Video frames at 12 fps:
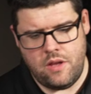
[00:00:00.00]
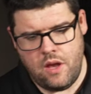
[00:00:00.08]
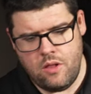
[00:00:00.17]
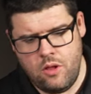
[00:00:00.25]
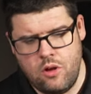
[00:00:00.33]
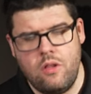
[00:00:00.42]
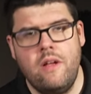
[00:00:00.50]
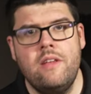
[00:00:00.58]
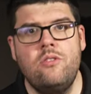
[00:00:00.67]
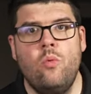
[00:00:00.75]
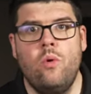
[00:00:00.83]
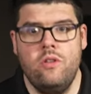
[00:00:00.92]
they look
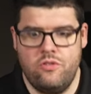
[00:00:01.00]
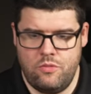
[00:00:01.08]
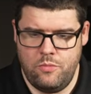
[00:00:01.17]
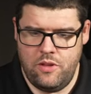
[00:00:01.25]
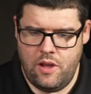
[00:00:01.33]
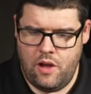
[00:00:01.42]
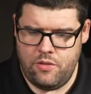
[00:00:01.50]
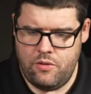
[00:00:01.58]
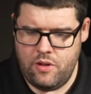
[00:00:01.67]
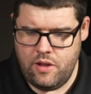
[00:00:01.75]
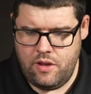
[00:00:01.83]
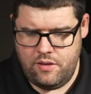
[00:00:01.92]
like the ones from the other
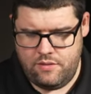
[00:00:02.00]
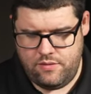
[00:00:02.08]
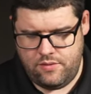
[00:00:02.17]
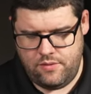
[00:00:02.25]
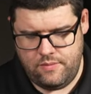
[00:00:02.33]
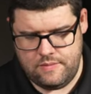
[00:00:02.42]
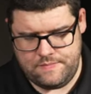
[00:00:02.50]
night.